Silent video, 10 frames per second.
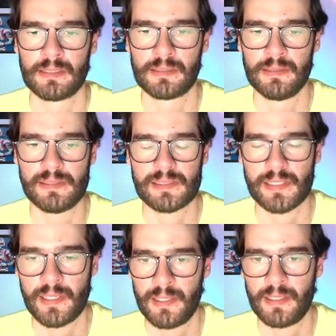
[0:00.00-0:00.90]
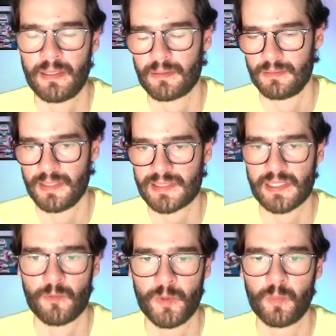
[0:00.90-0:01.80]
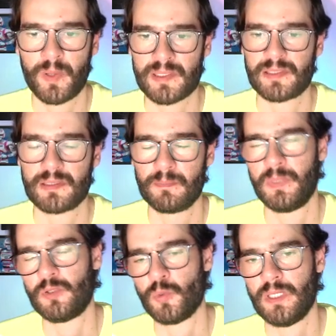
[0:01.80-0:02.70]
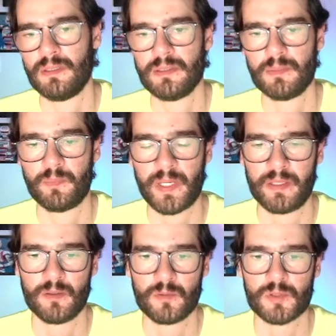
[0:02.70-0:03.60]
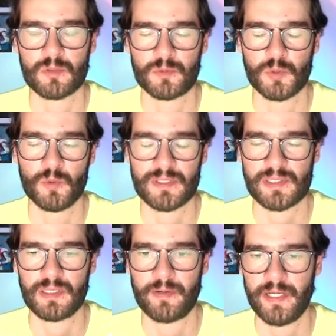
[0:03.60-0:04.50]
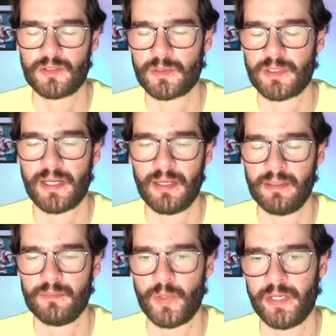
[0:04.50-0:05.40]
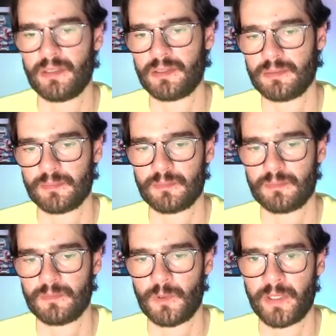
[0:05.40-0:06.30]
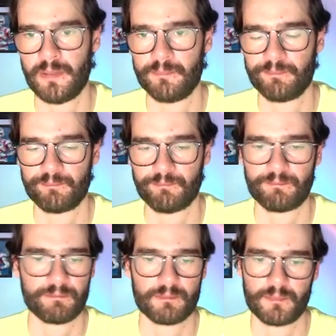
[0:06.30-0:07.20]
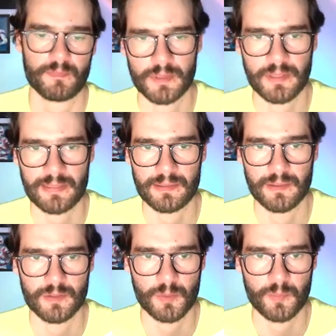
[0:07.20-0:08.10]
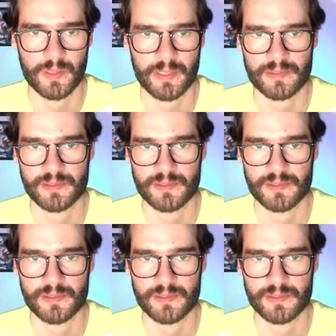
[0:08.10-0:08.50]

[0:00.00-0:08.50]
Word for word: this time this stem will pass between the pedals to accelerator and brake. Okay, at the top part